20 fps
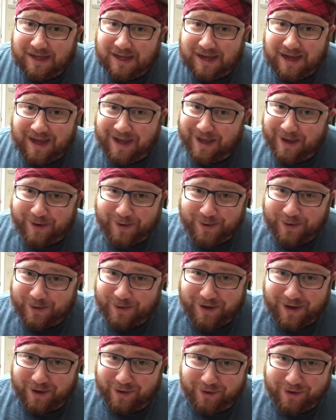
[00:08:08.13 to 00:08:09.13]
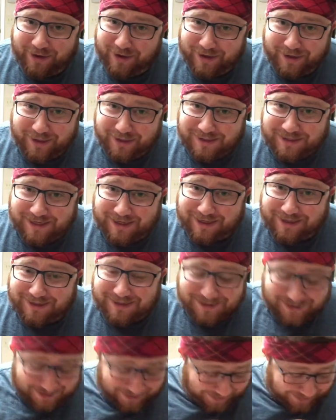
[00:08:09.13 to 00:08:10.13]
I don't know how they're gonna
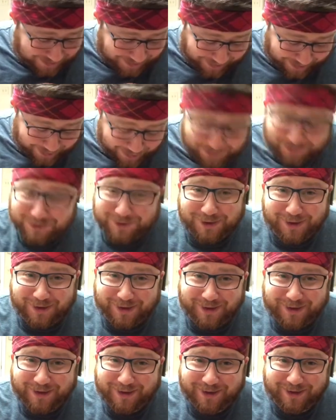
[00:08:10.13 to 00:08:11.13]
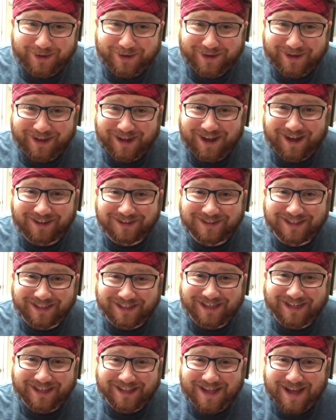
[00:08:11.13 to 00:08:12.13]
taste. They don't look good. I'll tell
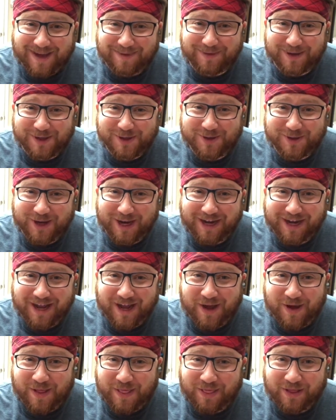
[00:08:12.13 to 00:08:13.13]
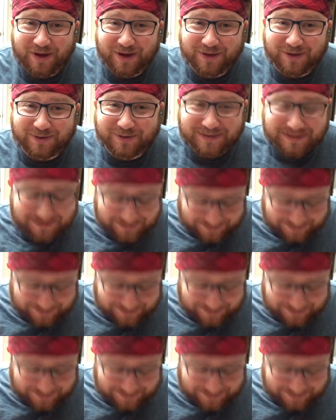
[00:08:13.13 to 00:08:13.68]
you that much right now. There was